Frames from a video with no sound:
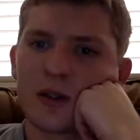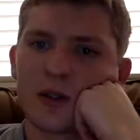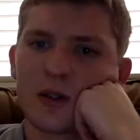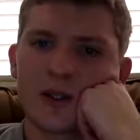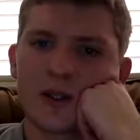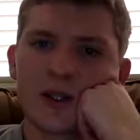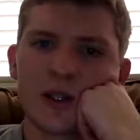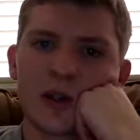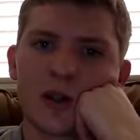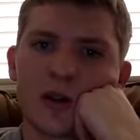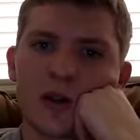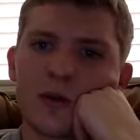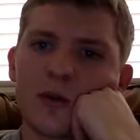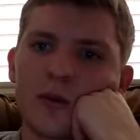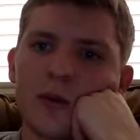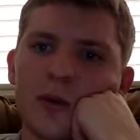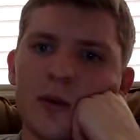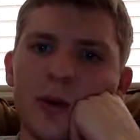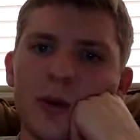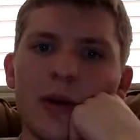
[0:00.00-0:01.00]
too.
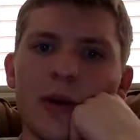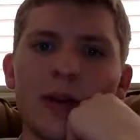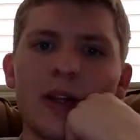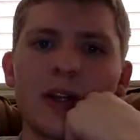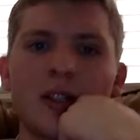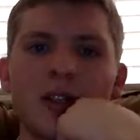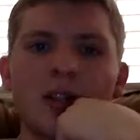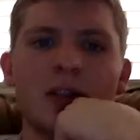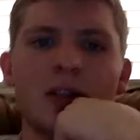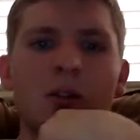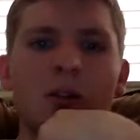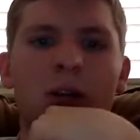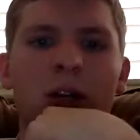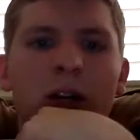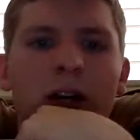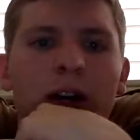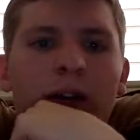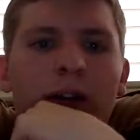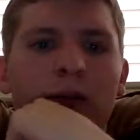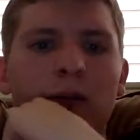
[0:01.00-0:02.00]
So we want to make sure that
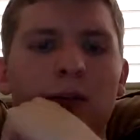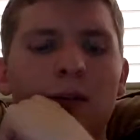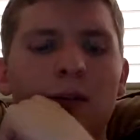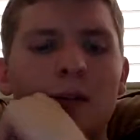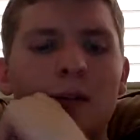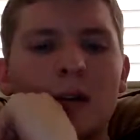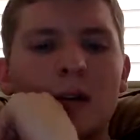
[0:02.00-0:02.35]
we have.